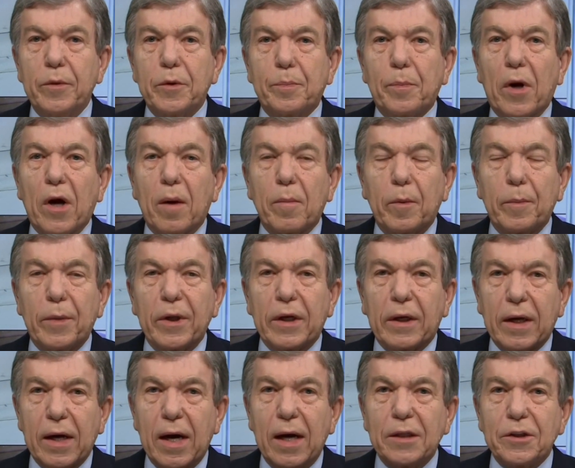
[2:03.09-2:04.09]
but he was
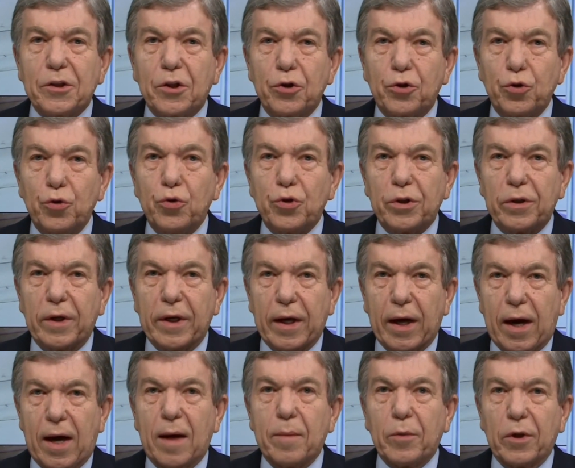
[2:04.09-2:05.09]
probably
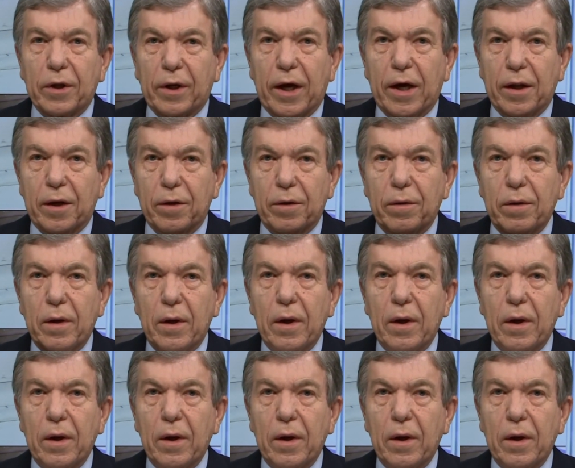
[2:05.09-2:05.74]
constitutionally obligated